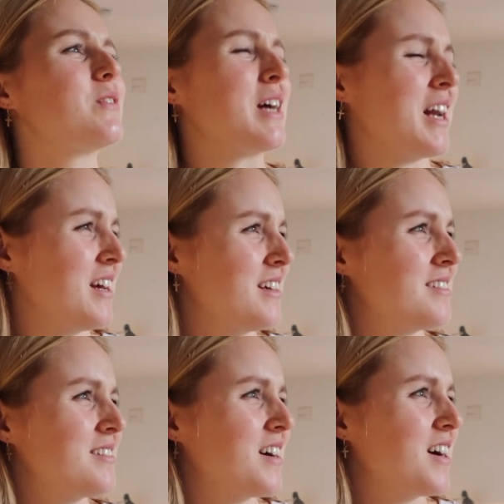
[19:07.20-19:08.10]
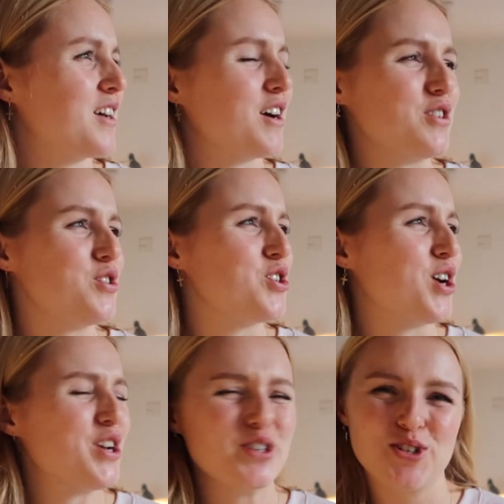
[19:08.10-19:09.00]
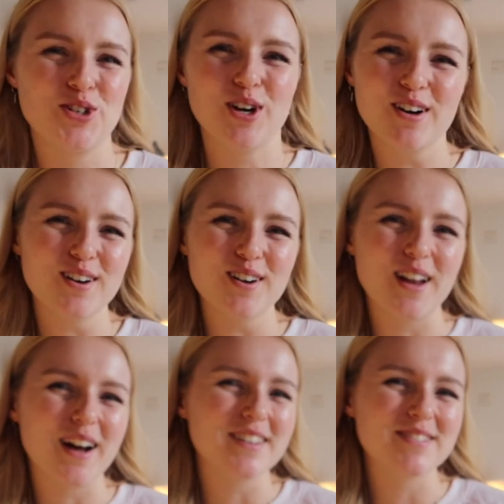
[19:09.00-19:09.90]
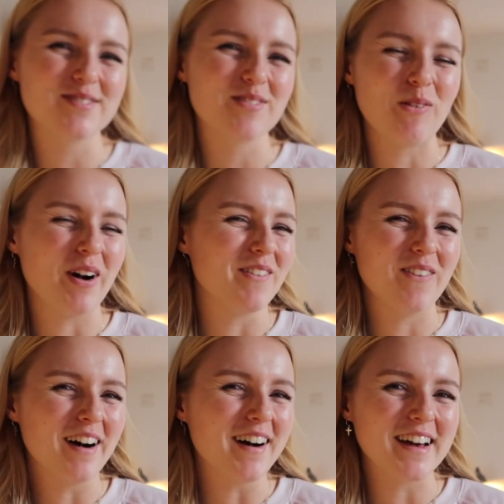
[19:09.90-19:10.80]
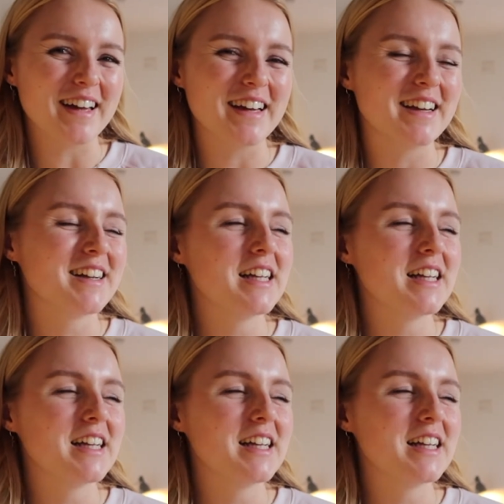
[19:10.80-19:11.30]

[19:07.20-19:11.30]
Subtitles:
really? Are you sure? Like, why?